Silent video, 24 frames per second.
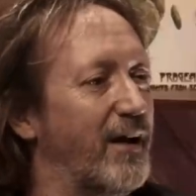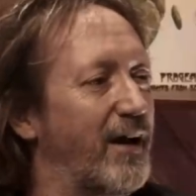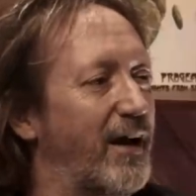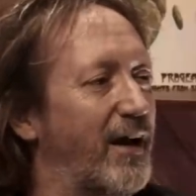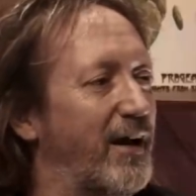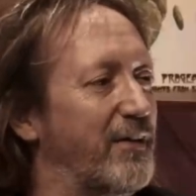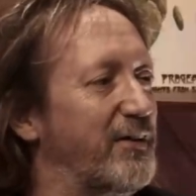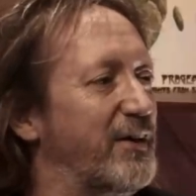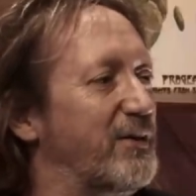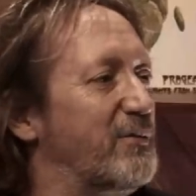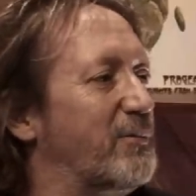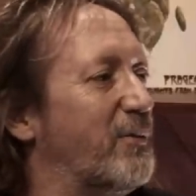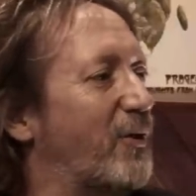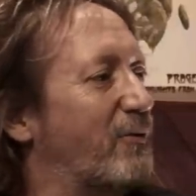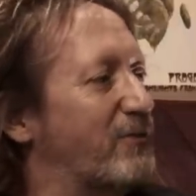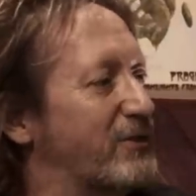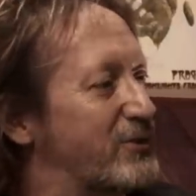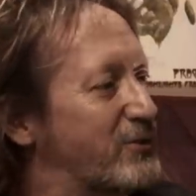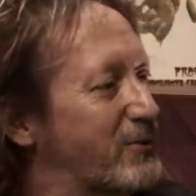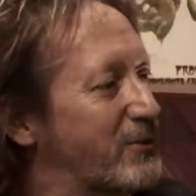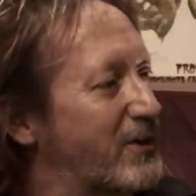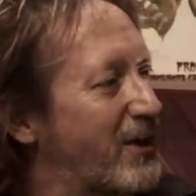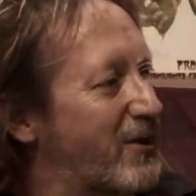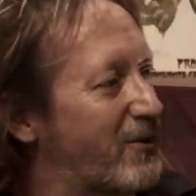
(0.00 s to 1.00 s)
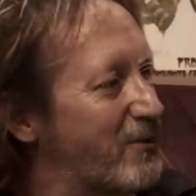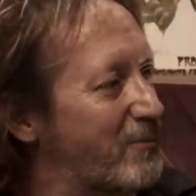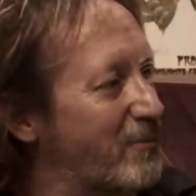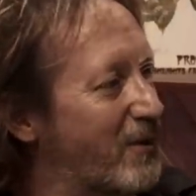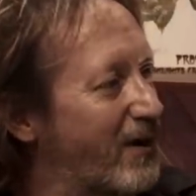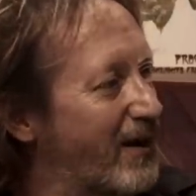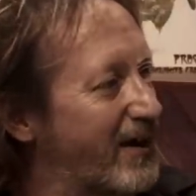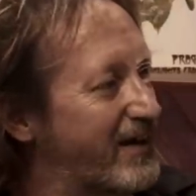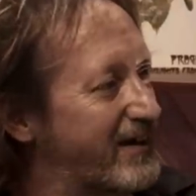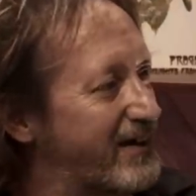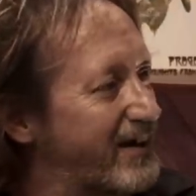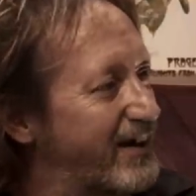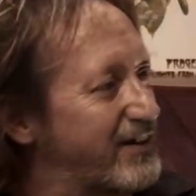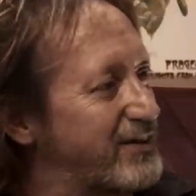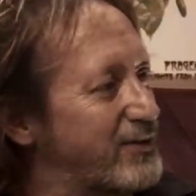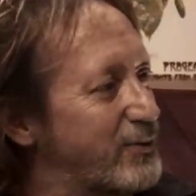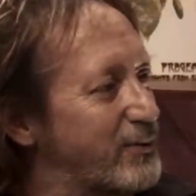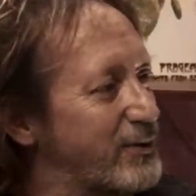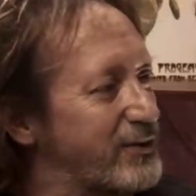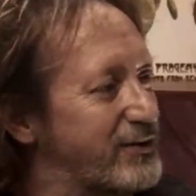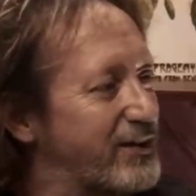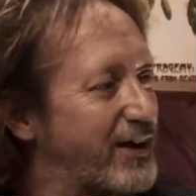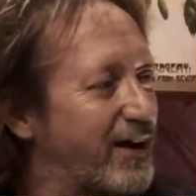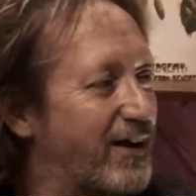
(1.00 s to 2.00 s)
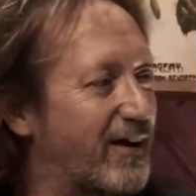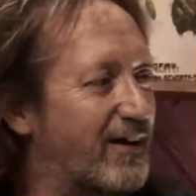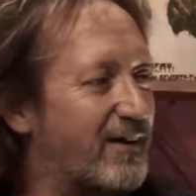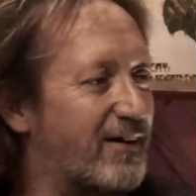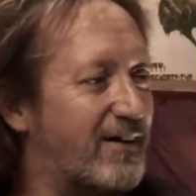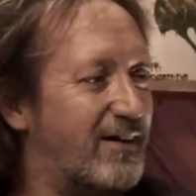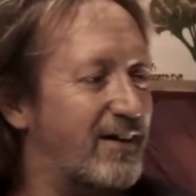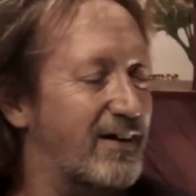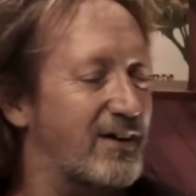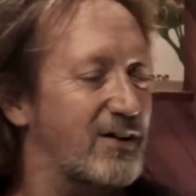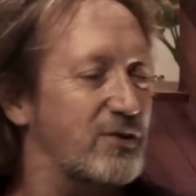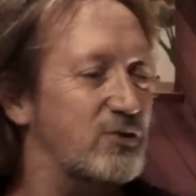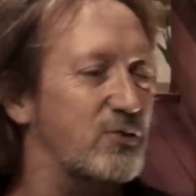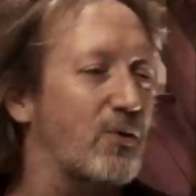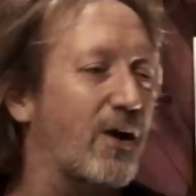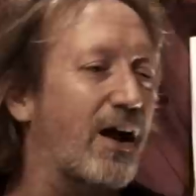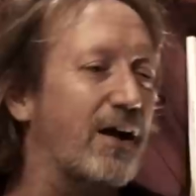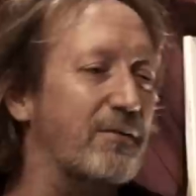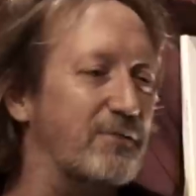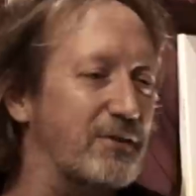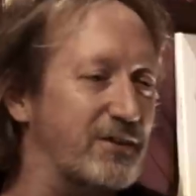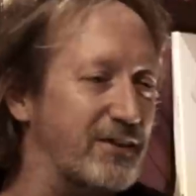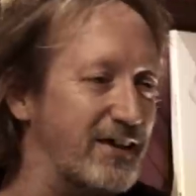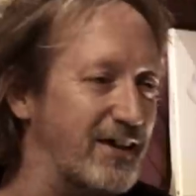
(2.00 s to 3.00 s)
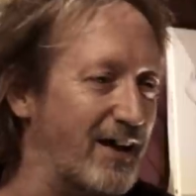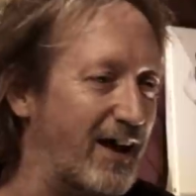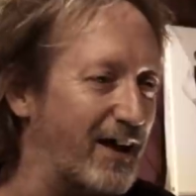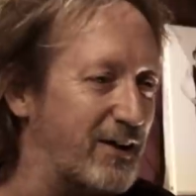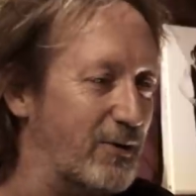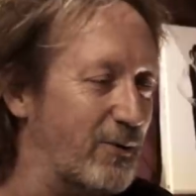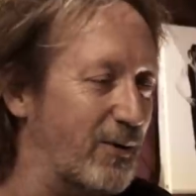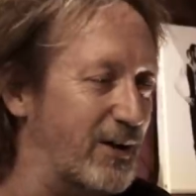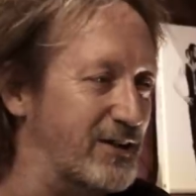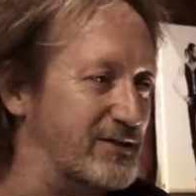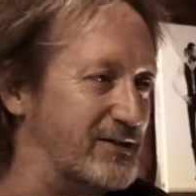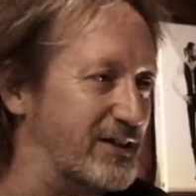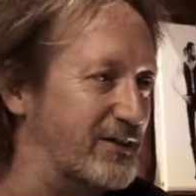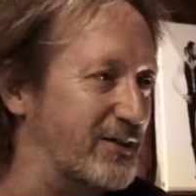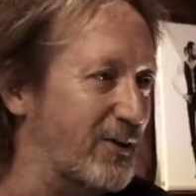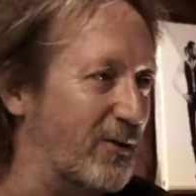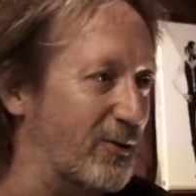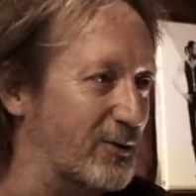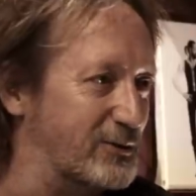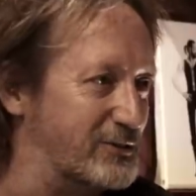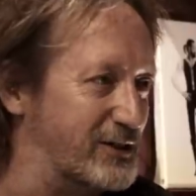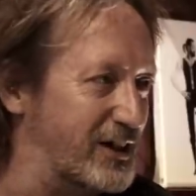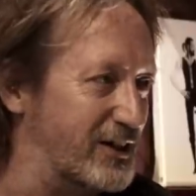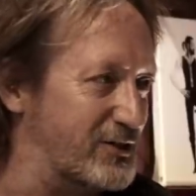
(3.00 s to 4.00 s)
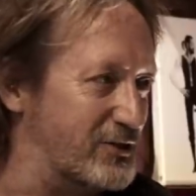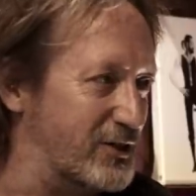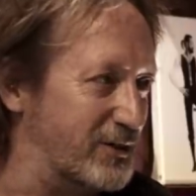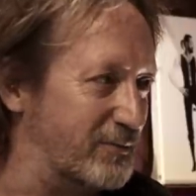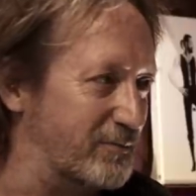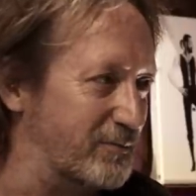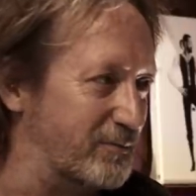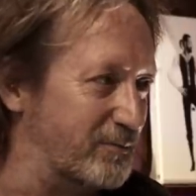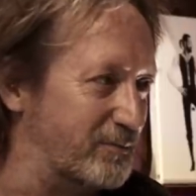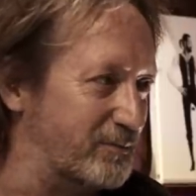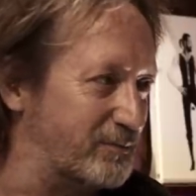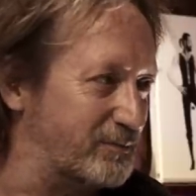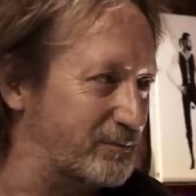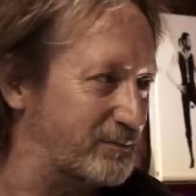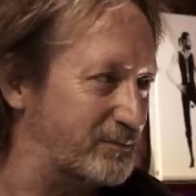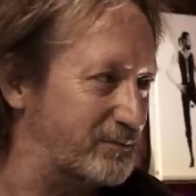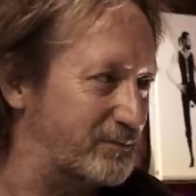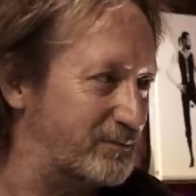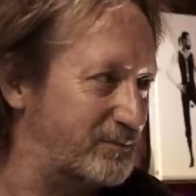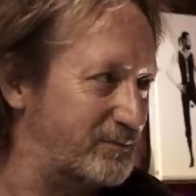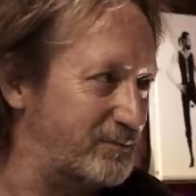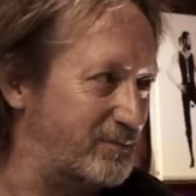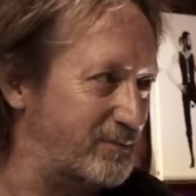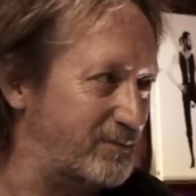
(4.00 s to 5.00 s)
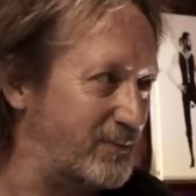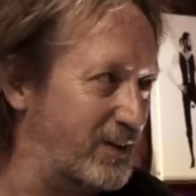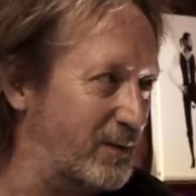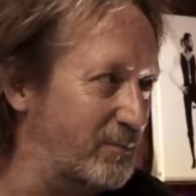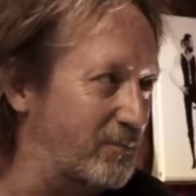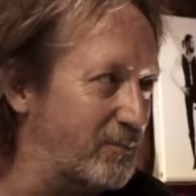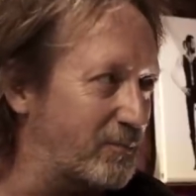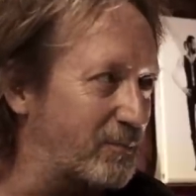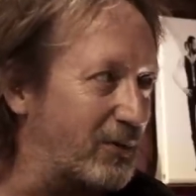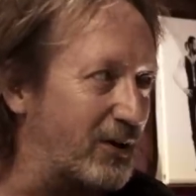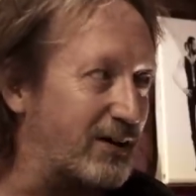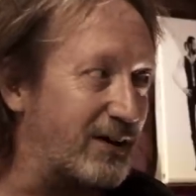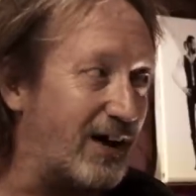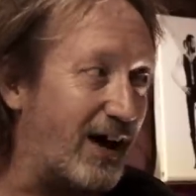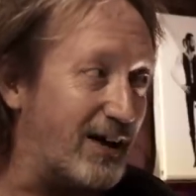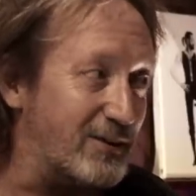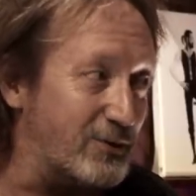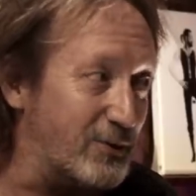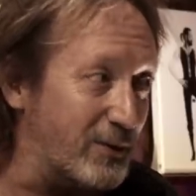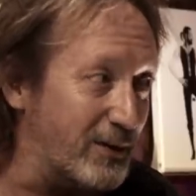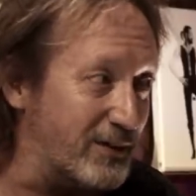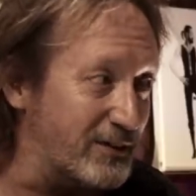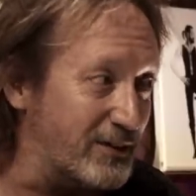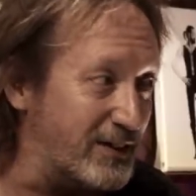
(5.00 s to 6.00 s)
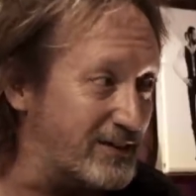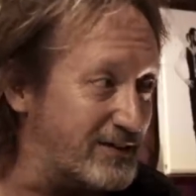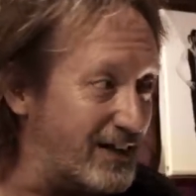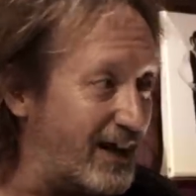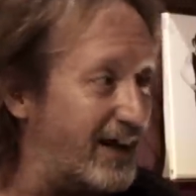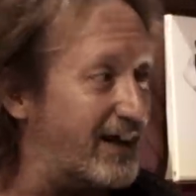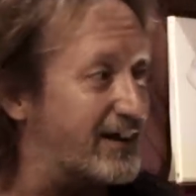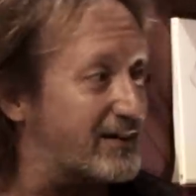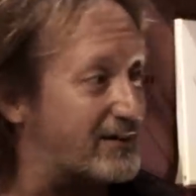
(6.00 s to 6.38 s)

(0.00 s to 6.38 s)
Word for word: And then you'd move it to another mic and do it there, driving the guy crazy the That's whole session. Pretty fucked up. but not during the take.